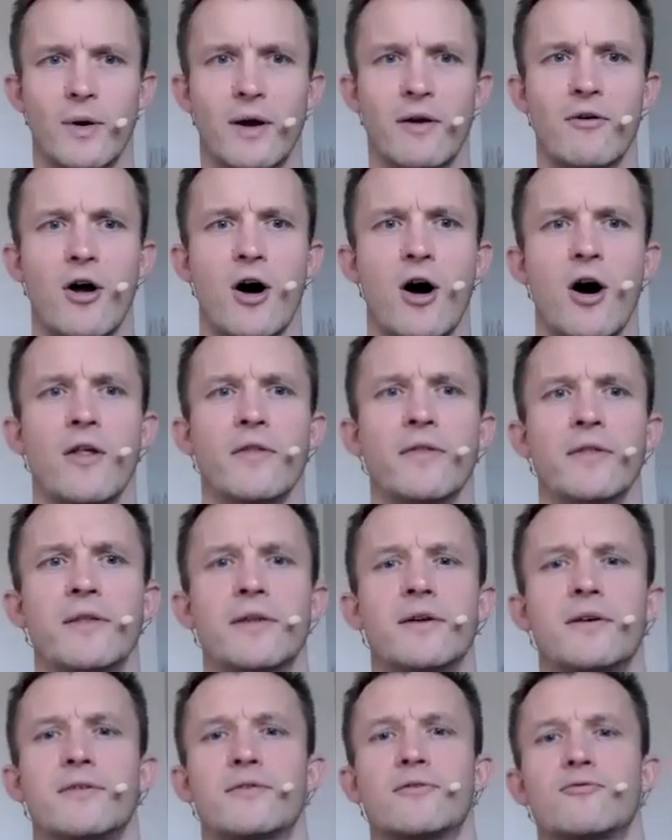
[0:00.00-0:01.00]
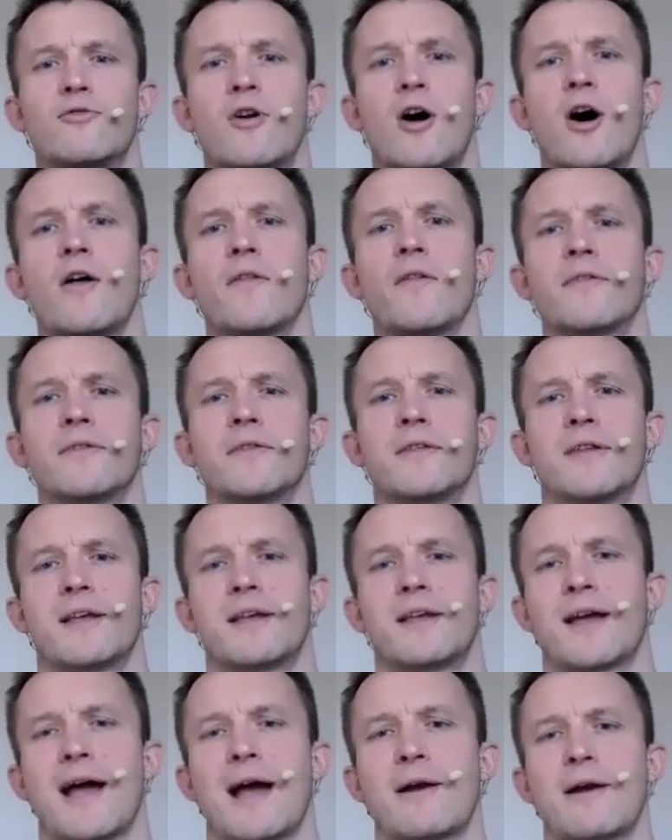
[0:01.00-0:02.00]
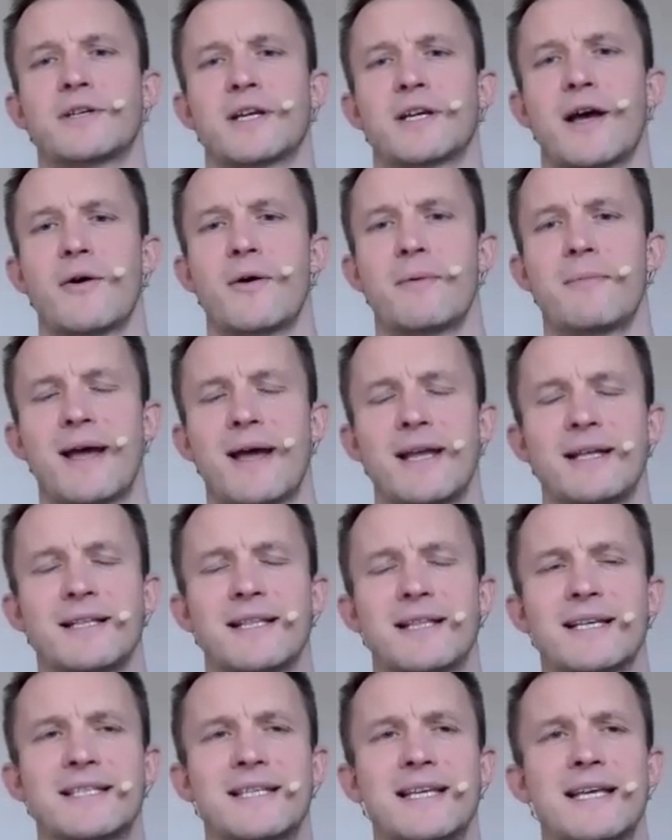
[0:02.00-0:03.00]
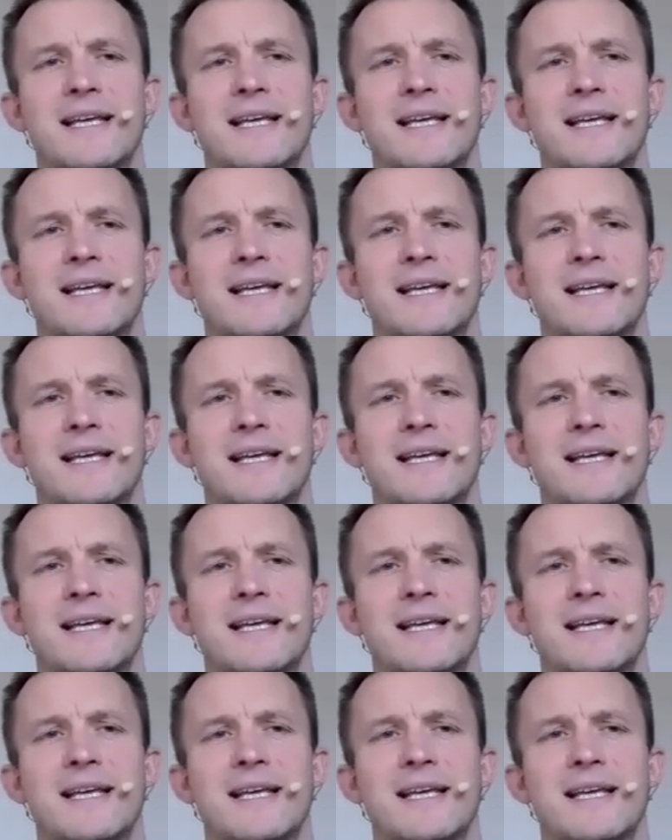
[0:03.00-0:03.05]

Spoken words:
we're on. Ron, how's it going, mate? This